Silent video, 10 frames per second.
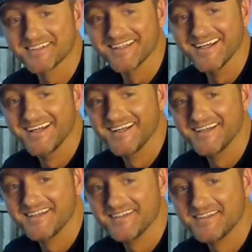you looking
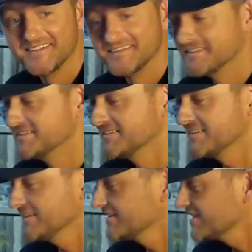
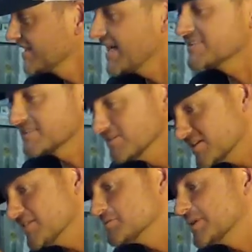at? Tell, ask, look
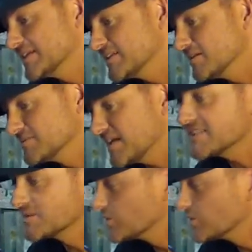at everybody and tell them, ask them